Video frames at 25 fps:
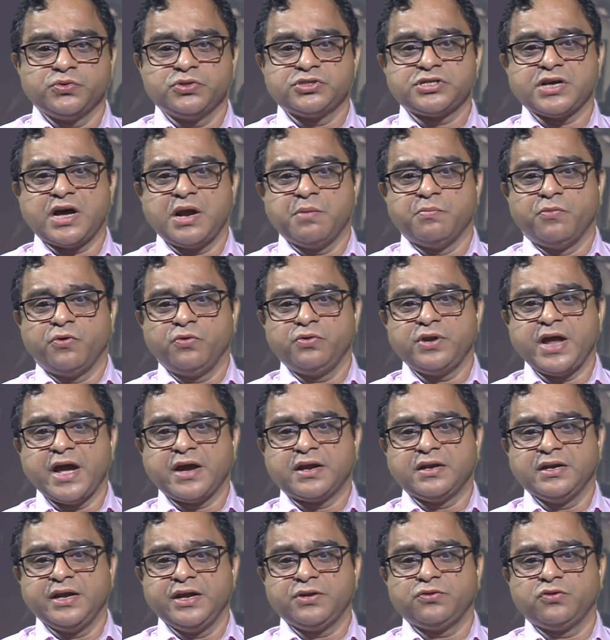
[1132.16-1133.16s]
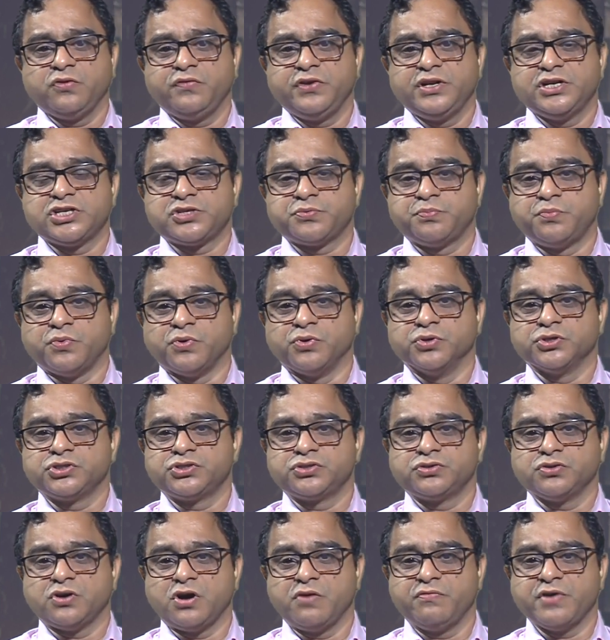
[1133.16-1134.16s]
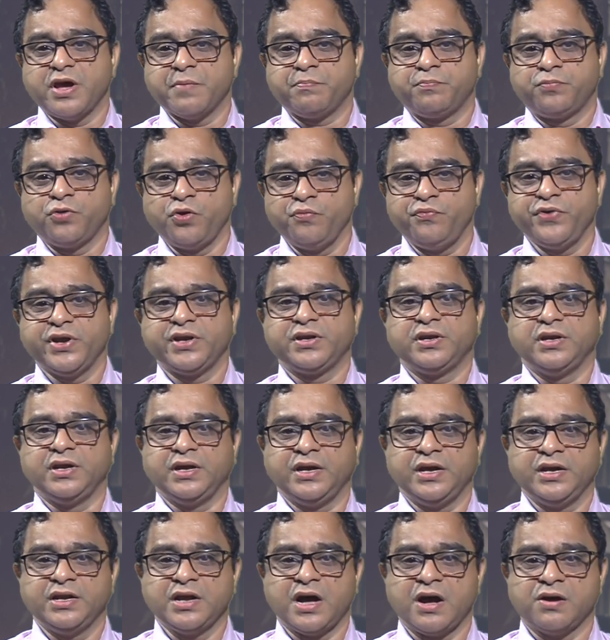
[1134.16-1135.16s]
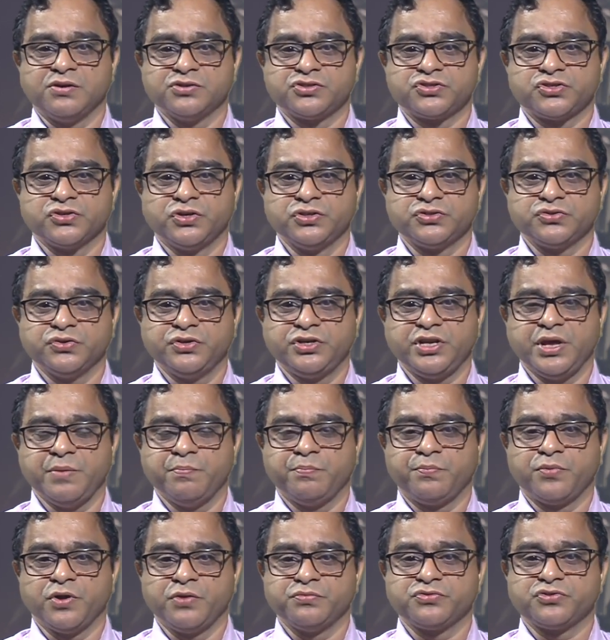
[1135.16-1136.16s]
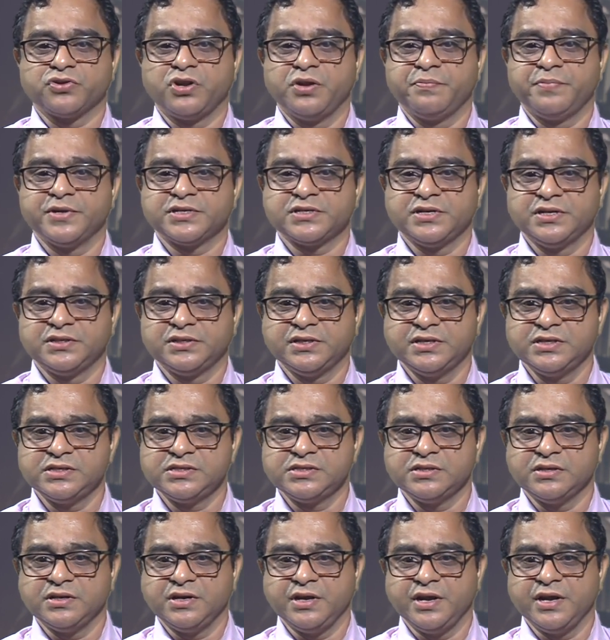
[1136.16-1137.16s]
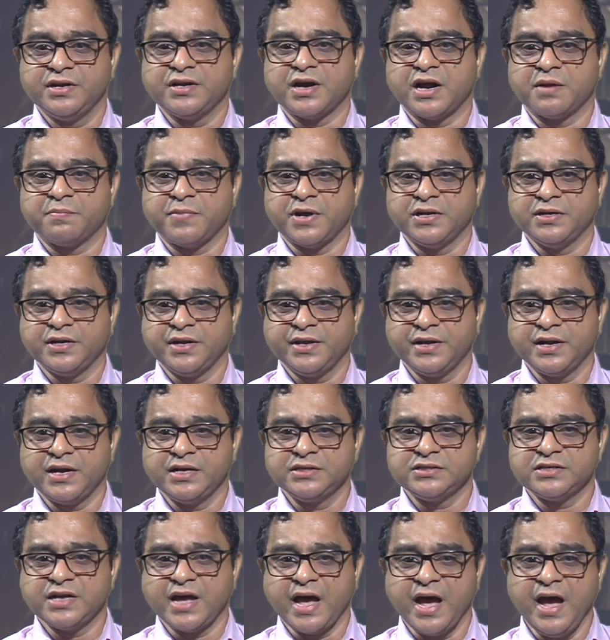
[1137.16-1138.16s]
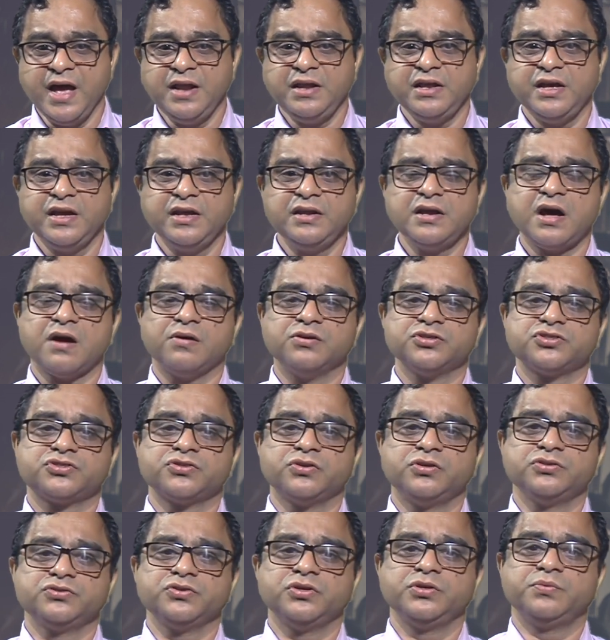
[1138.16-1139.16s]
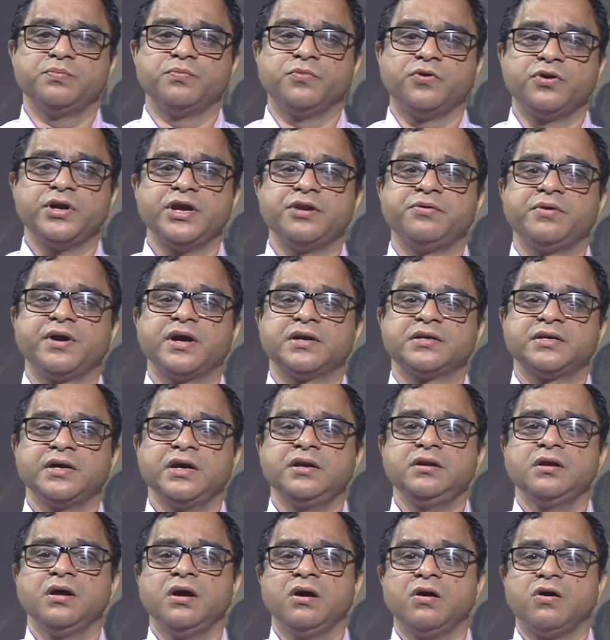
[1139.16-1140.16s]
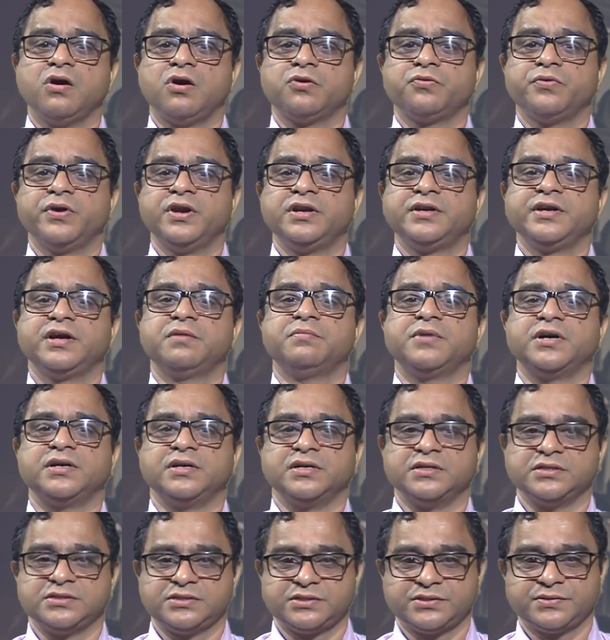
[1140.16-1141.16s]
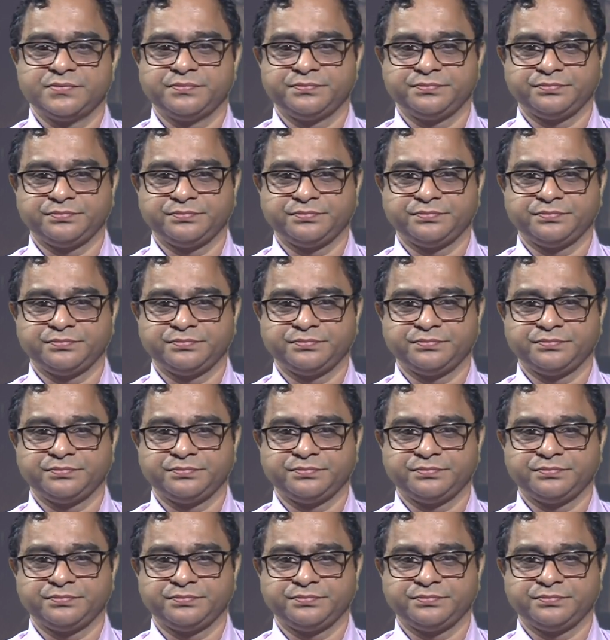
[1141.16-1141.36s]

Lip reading: are more likely to be disposed of appropriately in households with improved toilet facilities, in urban areas, and in households with more educated or wealthier mothers.